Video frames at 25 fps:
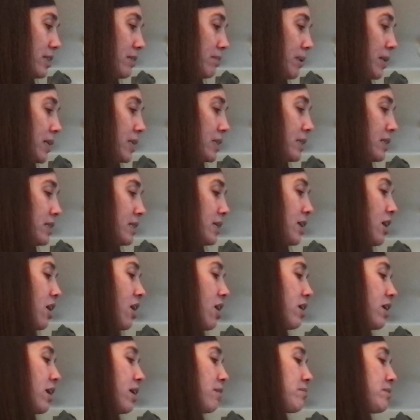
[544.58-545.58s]
built. It
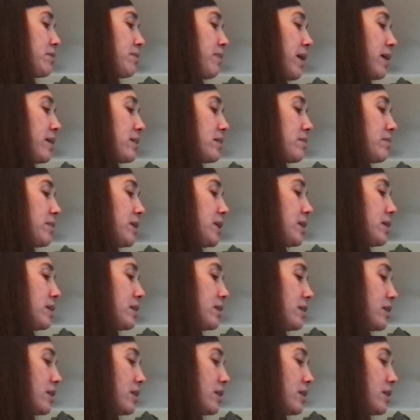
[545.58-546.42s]
all comes back to me.